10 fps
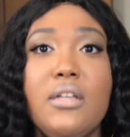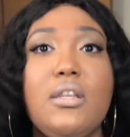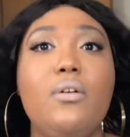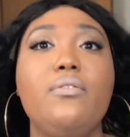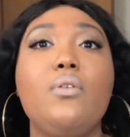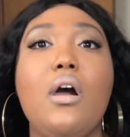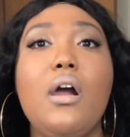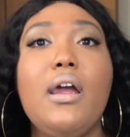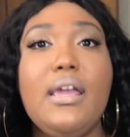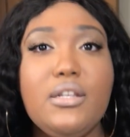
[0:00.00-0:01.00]
So if you
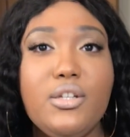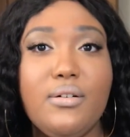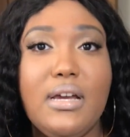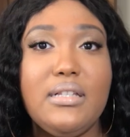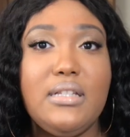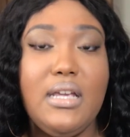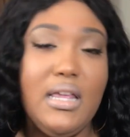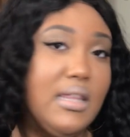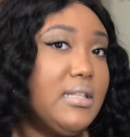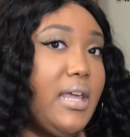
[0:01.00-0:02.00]
are interested
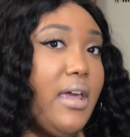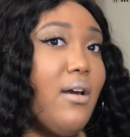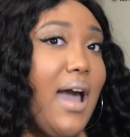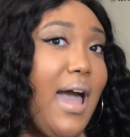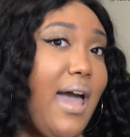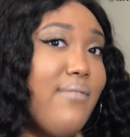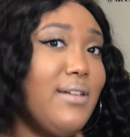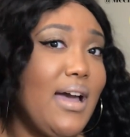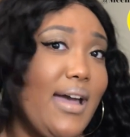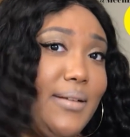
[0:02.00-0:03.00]
in this hair, I have
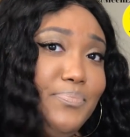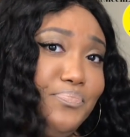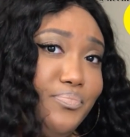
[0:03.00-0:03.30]
not